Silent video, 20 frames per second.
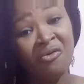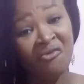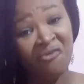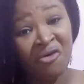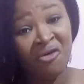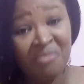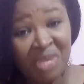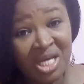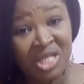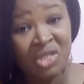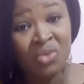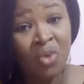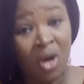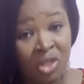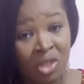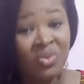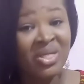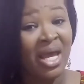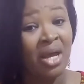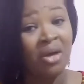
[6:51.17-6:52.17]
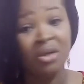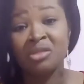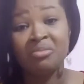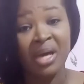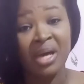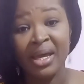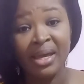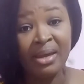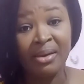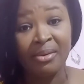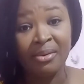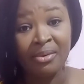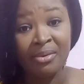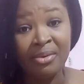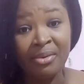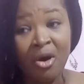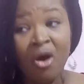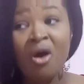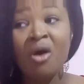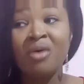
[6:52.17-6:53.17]
For me, it worked when I cut my hair.
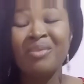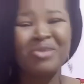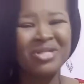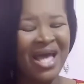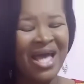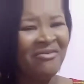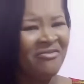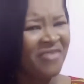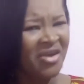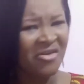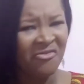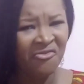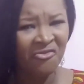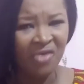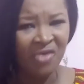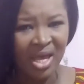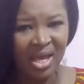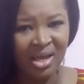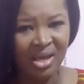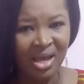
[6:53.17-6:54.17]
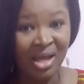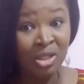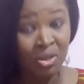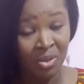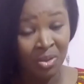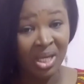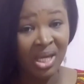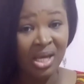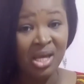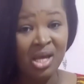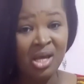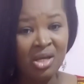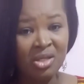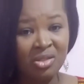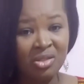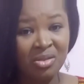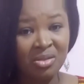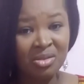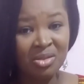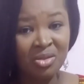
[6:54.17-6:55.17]
Because I have a very full hair and long hair.
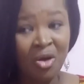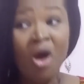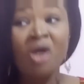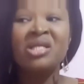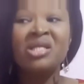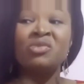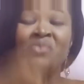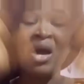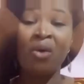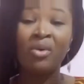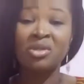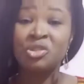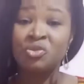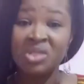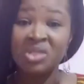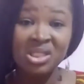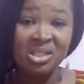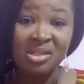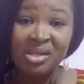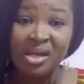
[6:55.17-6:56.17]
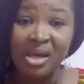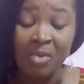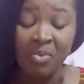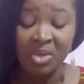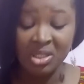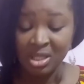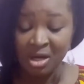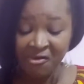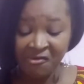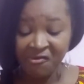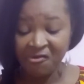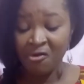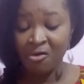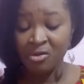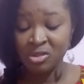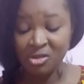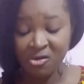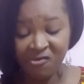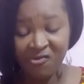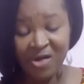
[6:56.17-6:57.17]
So all this while I was treating the hair with camphor,
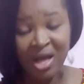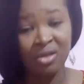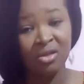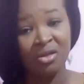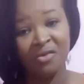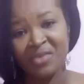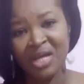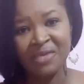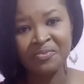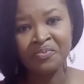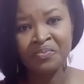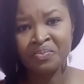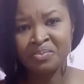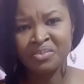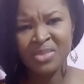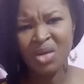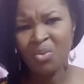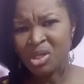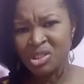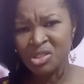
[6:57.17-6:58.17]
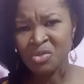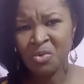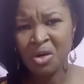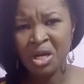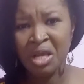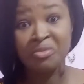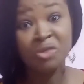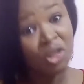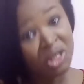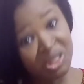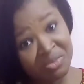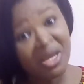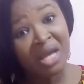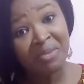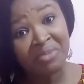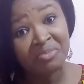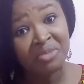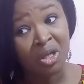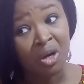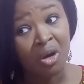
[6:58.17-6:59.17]
sulphur, and all of that, it wasn't working. Just
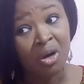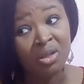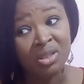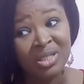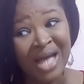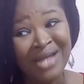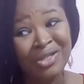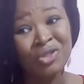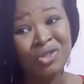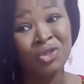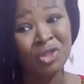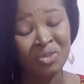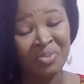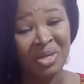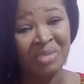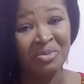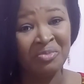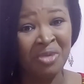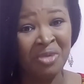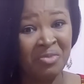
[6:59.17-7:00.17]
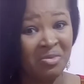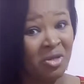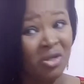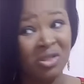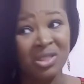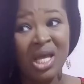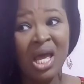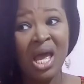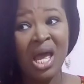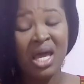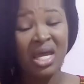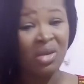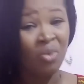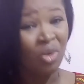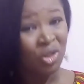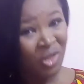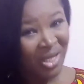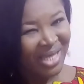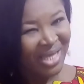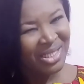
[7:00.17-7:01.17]
maybe because I just suspected, maybe because it
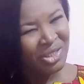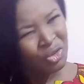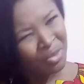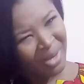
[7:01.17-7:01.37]
was not getting